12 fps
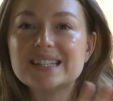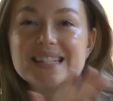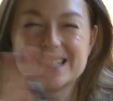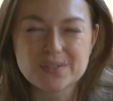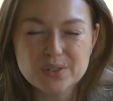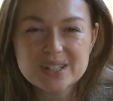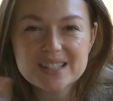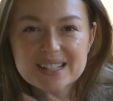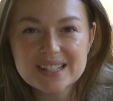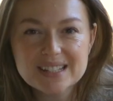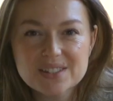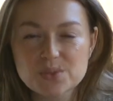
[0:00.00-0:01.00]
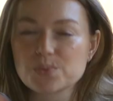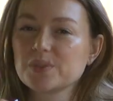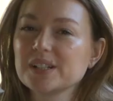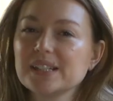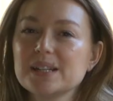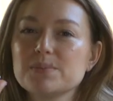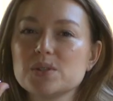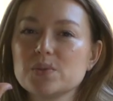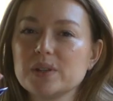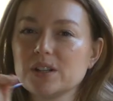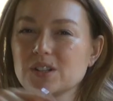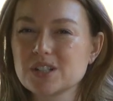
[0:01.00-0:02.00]
differences really
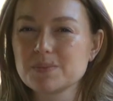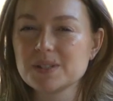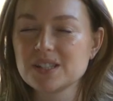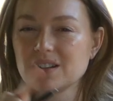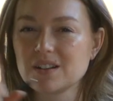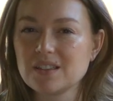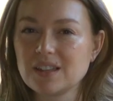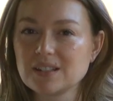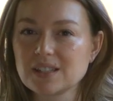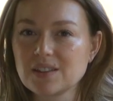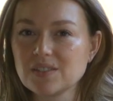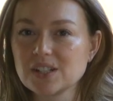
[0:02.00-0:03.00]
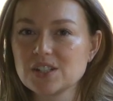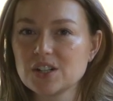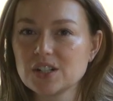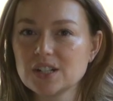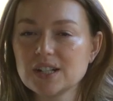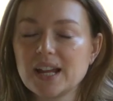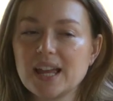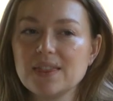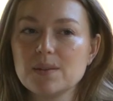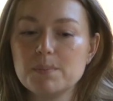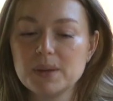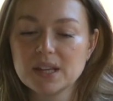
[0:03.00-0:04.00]
between Christmas dinner and Thanksgiving dinner,
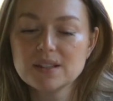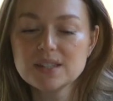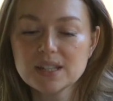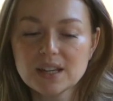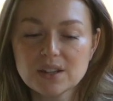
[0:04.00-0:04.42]
and the biggest thing